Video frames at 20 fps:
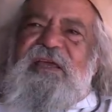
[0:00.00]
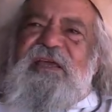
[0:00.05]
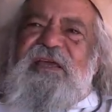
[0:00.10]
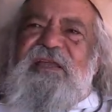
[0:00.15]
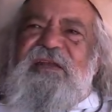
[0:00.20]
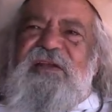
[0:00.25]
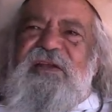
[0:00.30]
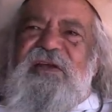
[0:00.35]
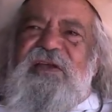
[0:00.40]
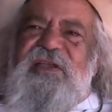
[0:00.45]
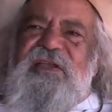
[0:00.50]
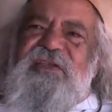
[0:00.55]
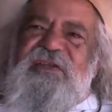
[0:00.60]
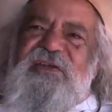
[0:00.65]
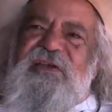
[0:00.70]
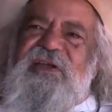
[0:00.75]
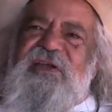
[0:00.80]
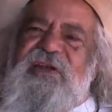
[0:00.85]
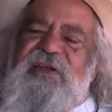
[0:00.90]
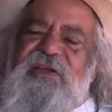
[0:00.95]
And
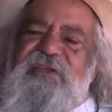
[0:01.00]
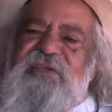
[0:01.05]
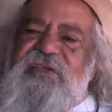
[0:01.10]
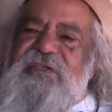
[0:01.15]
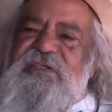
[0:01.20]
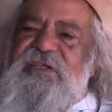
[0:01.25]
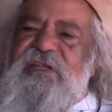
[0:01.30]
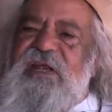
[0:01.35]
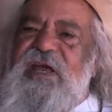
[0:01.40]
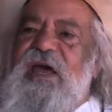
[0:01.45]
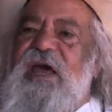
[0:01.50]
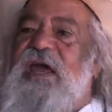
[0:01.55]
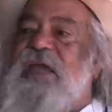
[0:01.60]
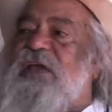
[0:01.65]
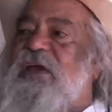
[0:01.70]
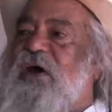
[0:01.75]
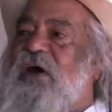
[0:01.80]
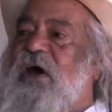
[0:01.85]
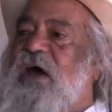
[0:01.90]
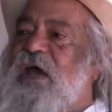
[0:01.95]
I just said,
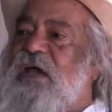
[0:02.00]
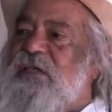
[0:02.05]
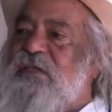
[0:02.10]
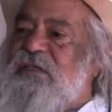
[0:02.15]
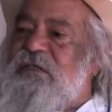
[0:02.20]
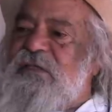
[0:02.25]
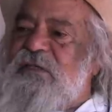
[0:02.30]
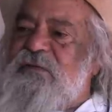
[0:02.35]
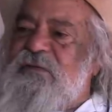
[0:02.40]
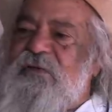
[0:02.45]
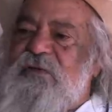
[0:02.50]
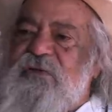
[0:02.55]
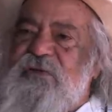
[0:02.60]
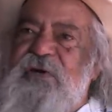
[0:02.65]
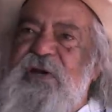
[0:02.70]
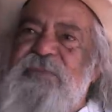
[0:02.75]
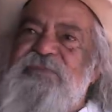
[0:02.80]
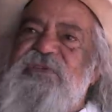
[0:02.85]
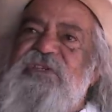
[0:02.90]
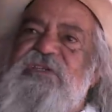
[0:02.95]
"Hey guys,
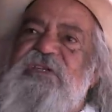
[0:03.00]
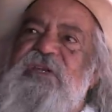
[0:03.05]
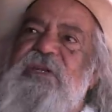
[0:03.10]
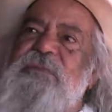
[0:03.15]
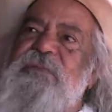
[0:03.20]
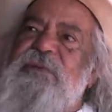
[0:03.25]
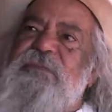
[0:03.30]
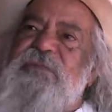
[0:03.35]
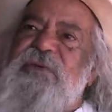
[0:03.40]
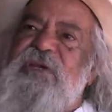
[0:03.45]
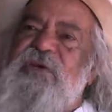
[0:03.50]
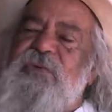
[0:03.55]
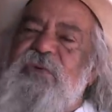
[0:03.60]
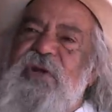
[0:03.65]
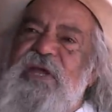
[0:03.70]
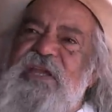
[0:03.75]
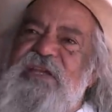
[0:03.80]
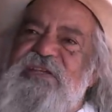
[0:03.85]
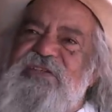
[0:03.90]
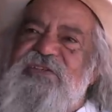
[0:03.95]
crumbs, it's going to be big
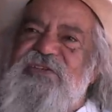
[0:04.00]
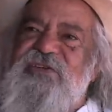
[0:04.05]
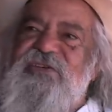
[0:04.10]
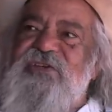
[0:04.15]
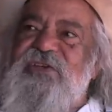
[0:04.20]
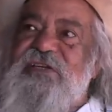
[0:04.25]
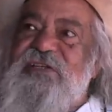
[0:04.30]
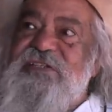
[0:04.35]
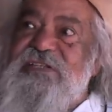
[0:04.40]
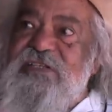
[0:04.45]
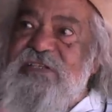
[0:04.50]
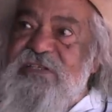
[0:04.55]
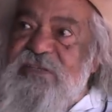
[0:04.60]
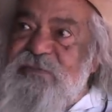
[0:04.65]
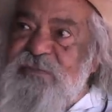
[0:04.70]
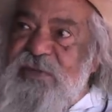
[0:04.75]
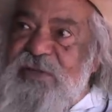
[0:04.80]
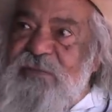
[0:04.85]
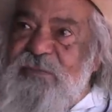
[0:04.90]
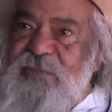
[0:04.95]
rain soon." You can see this
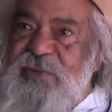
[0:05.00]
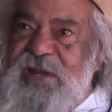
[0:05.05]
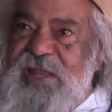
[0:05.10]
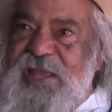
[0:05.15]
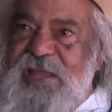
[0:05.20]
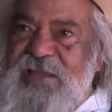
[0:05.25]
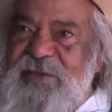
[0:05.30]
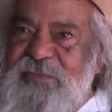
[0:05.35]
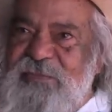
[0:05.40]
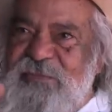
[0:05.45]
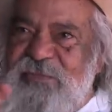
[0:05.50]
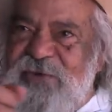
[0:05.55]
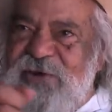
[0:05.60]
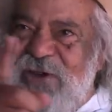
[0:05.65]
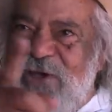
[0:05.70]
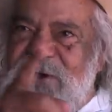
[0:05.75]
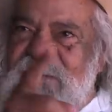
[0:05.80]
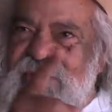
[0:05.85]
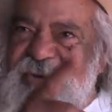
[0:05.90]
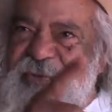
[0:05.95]
big black
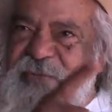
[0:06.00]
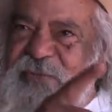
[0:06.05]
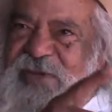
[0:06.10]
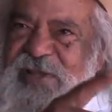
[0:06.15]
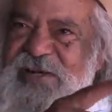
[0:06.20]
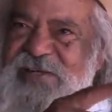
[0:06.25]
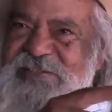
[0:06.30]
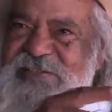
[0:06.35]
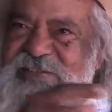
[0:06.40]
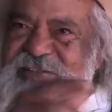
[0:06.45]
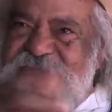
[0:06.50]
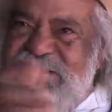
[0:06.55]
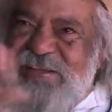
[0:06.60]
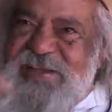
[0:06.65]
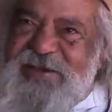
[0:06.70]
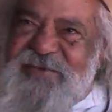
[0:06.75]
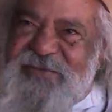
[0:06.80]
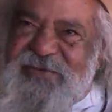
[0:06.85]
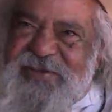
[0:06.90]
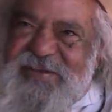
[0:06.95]
low belt, you know,
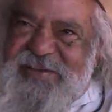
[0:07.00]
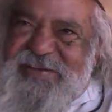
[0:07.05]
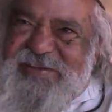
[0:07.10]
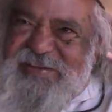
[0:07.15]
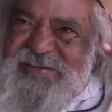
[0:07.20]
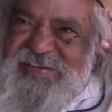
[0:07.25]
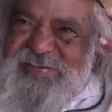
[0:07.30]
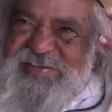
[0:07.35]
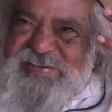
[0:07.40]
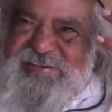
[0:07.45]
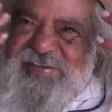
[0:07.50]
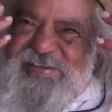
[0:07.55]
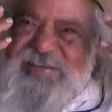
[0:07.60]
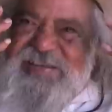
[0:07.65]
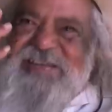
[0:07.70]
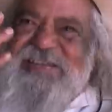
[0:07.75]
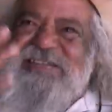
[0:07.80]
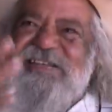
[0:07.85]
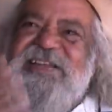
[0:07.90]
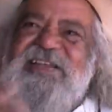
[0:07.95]
coming
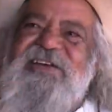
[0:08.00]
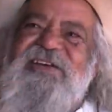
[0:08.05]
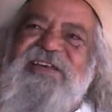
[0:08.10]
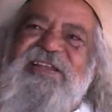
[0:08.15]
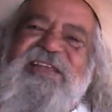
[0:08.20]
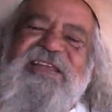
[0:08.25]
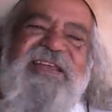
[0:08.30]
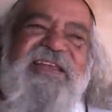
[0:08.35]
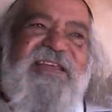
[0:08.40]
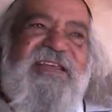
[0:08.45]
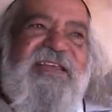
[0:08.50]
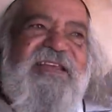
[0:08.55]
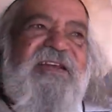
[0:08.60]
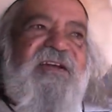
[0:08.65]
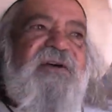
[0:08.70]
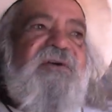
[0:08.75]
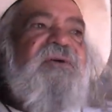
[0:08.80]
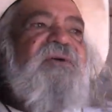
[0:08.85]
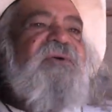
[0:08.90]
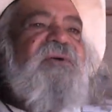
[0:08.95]
slowly.
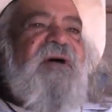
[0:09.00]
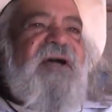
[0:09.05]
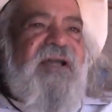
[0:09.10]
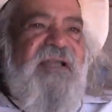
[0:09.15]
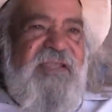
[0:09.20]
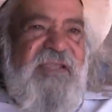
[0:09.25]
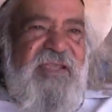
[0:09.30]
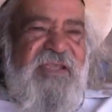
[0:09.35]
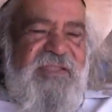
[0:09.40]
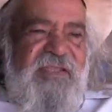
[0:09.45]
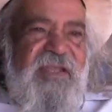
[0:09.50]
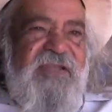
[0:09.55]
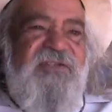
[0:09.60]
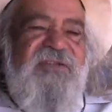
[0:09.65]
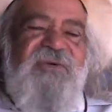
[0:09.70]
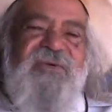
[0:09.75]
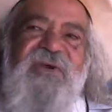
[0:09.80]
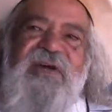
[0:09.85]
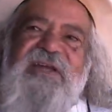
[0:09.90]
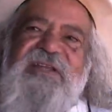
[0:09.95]

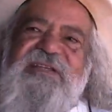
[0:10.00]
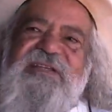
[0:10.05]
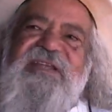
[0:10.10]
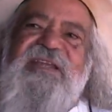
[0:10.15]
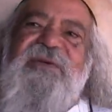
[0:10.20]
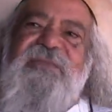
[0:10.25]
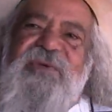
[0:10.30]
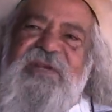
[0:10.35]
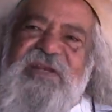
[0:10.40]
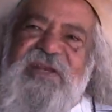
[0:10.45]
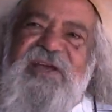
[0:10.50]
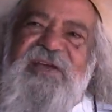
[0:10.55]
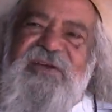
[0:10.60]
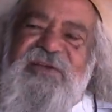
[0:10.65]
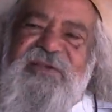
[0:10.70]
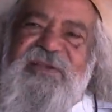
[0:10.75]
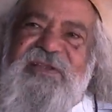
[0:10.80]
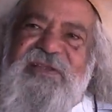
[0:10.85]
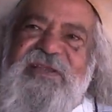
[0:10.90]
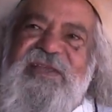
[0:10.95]
That's all right, yeah, we know.
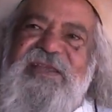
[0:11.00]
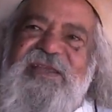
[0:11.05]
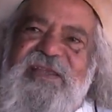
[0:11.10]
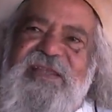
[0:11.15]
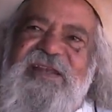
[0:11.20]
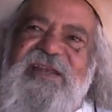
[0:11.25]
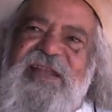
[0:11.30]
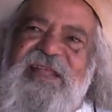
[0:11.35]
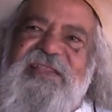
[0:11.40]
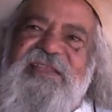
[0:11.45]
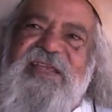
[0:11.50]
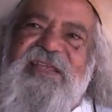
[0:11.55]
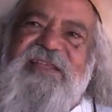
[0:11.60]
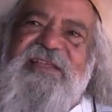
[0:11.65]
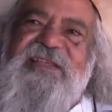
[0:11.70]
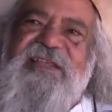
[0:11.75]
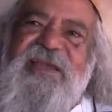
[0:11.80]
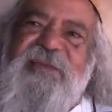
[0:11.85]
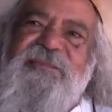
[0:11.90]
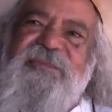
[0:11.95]
Yeah, and
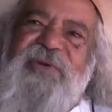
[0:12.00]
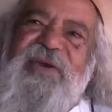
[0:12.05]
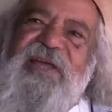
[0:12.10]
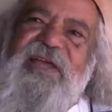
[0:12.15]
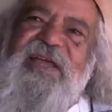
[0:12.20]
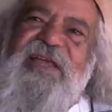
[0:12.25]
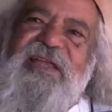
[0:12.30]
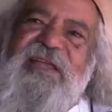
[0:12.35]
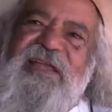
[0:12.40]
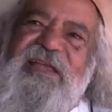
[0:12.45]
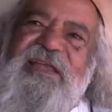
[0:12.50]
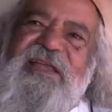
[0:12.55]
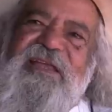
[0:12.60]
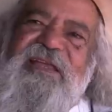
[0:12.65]
they kept playing.